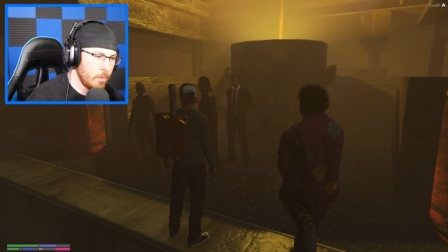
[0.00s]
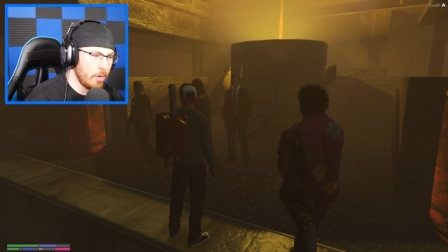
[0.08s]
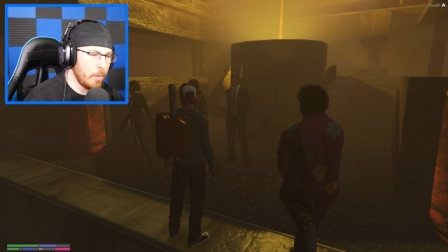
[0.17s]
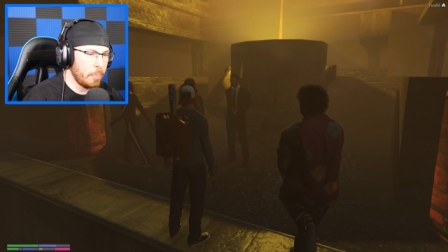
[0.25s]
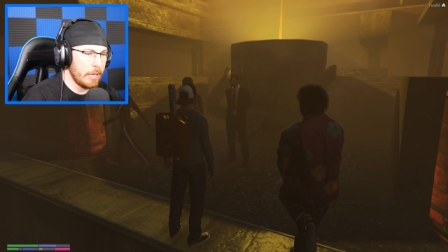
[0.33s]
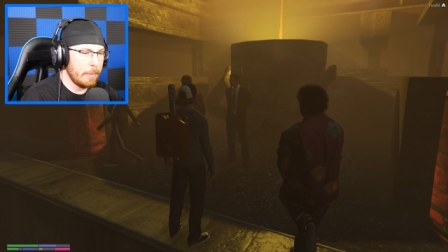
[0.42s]
You want
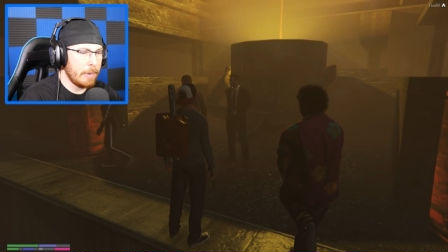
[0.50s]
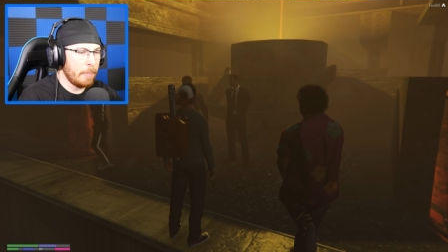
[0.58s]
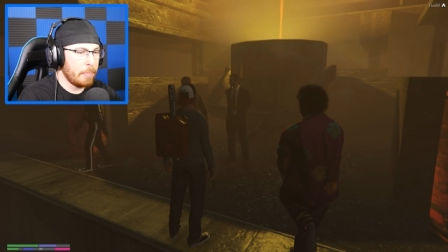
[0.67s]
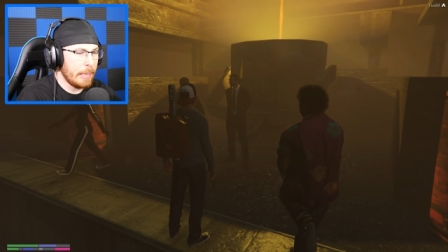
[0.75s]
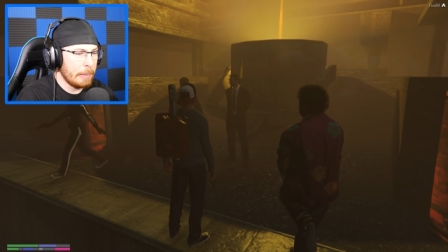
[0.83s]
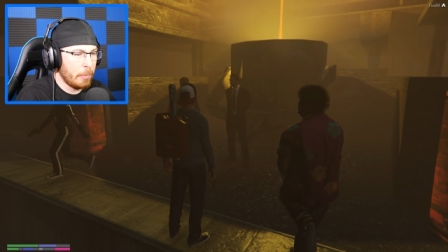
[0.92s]
to play by
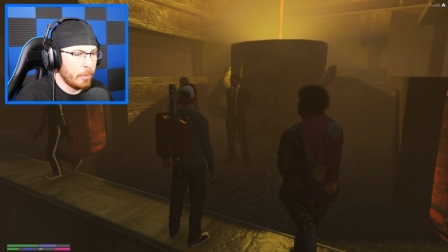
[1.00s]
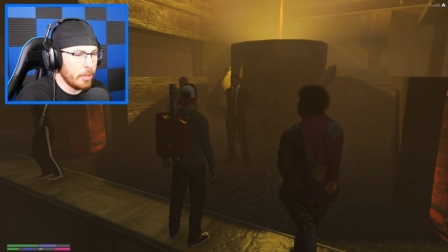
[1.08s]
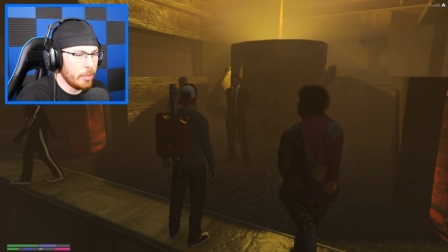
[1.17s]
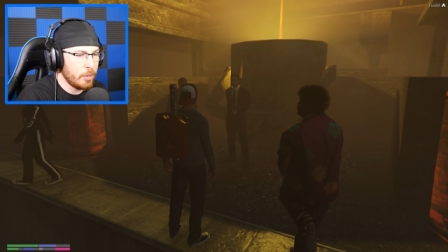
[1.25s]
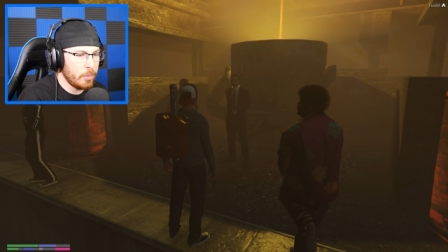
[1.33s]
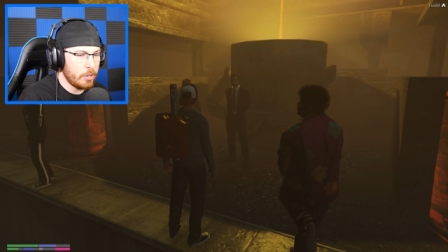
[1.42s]
play what we're gonna
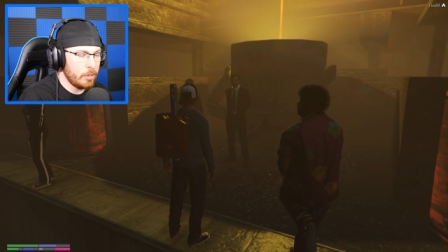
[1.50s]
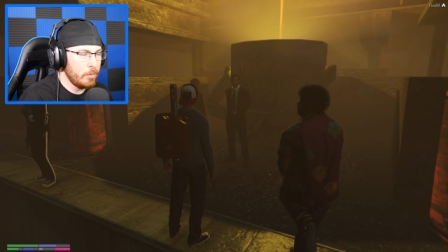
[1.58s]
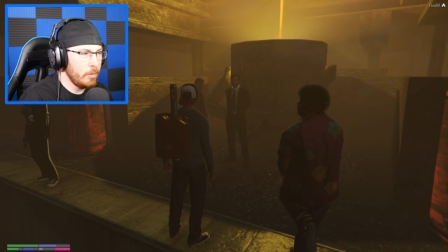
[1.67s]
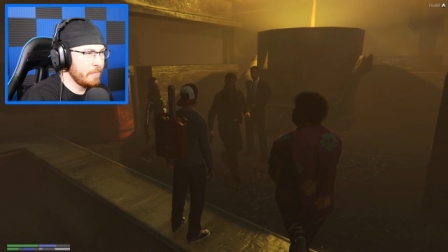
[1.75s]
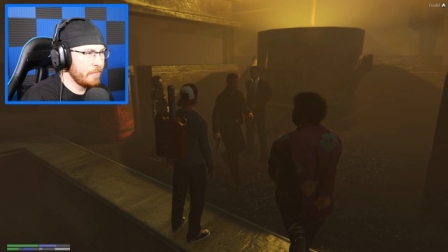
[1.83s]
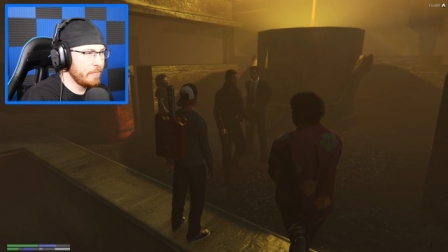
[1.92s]
do with
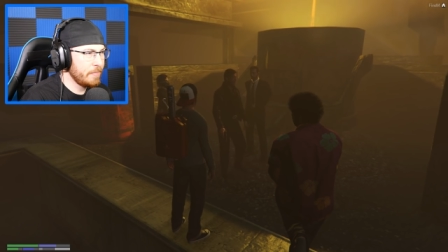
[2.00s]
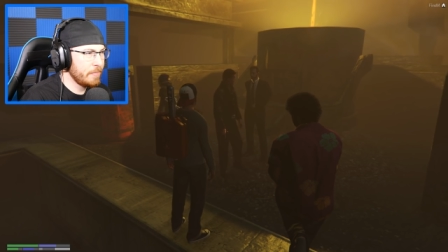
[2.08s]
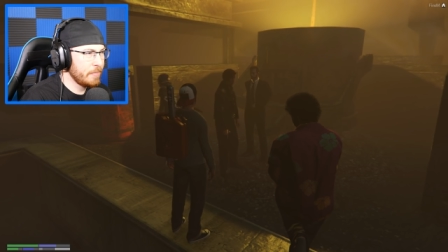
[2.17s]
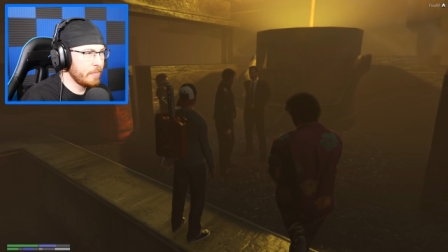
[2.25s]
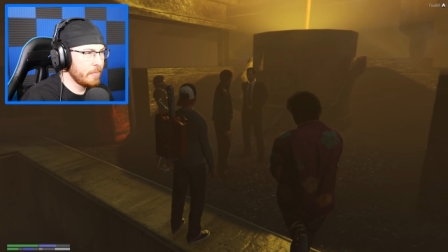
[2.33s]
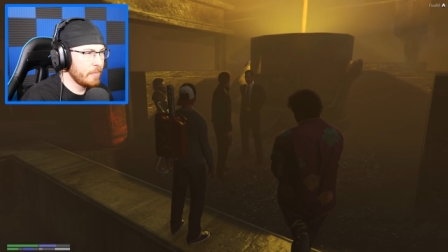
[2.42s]
you? So what I'm gonna do